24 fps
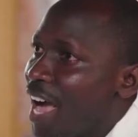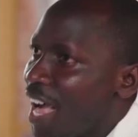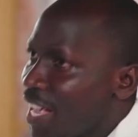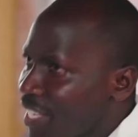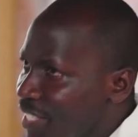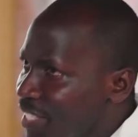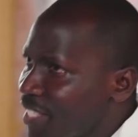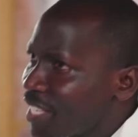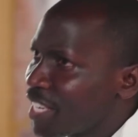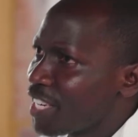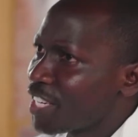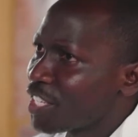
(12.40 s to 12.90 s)

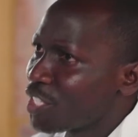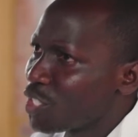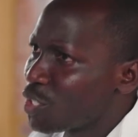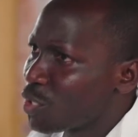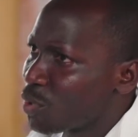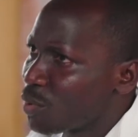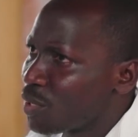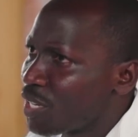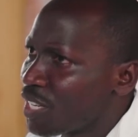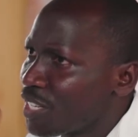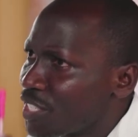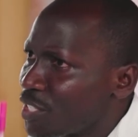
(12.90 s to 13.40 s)
Asking
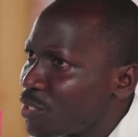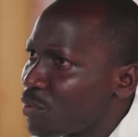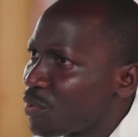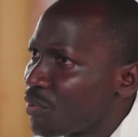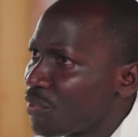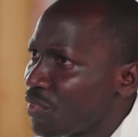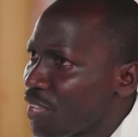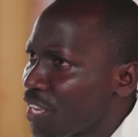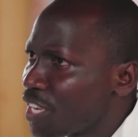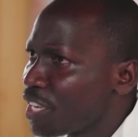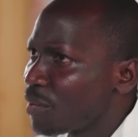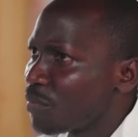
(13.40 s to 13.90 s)
students to
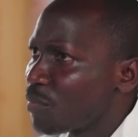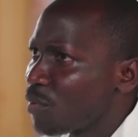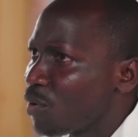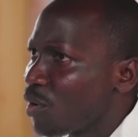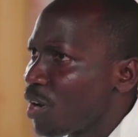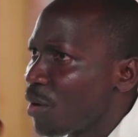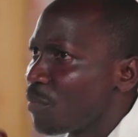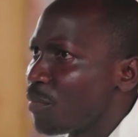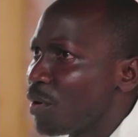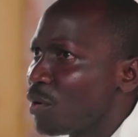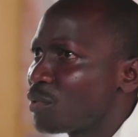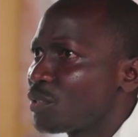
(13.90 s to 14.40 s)
think
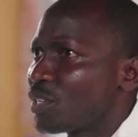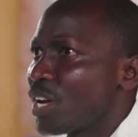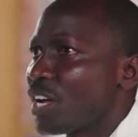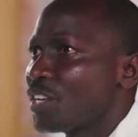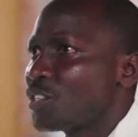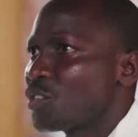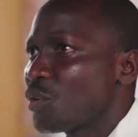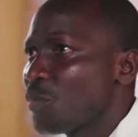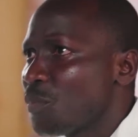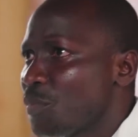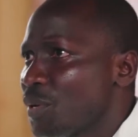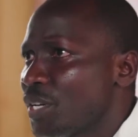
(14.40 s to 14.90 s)
more about a
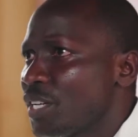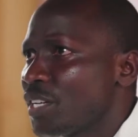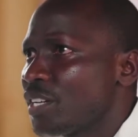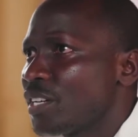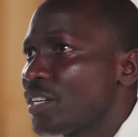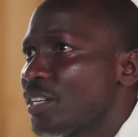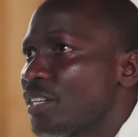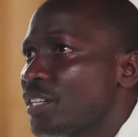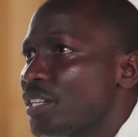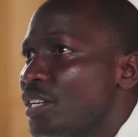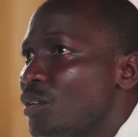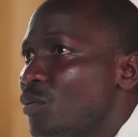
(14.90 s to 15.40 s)
topic
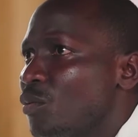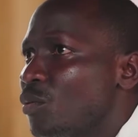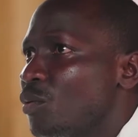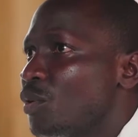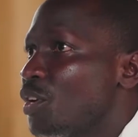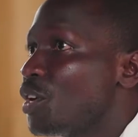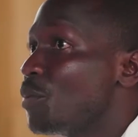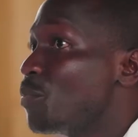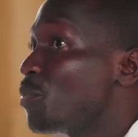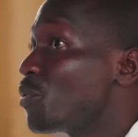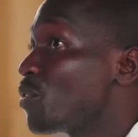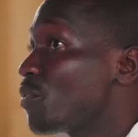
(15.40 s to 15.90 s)
will
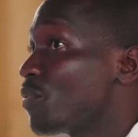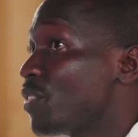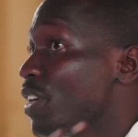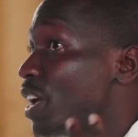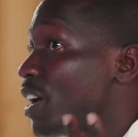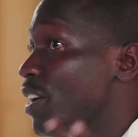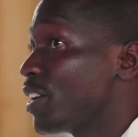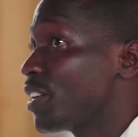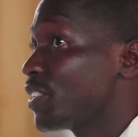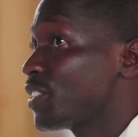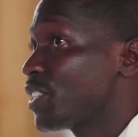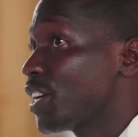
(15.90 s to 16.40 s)
improve their
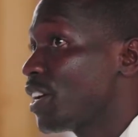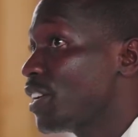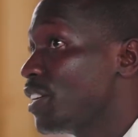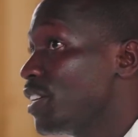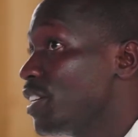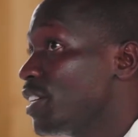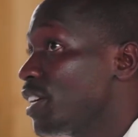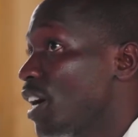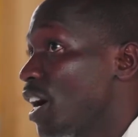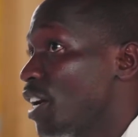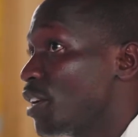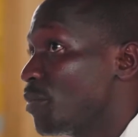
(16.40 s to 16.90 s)

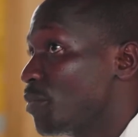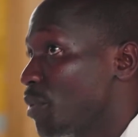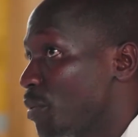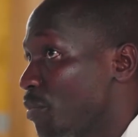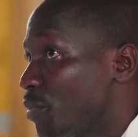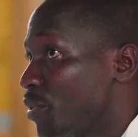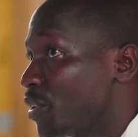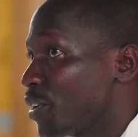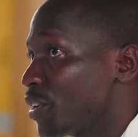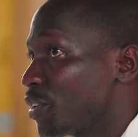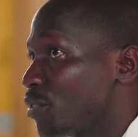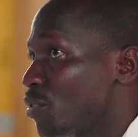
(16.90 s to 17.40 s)
understanding and
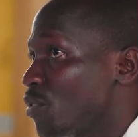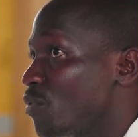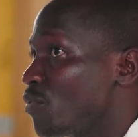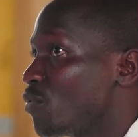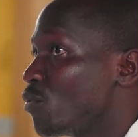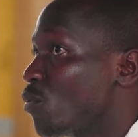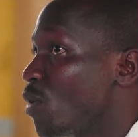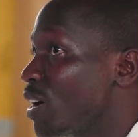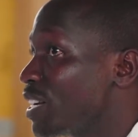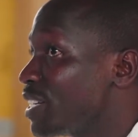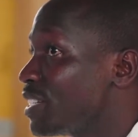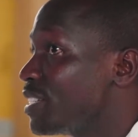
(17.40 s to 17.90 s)
memory of
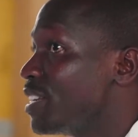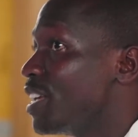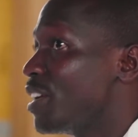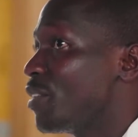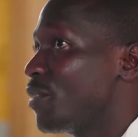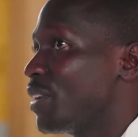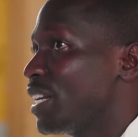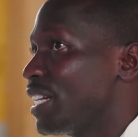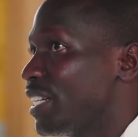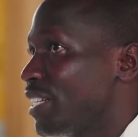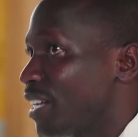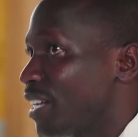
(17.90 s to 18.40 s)
what they really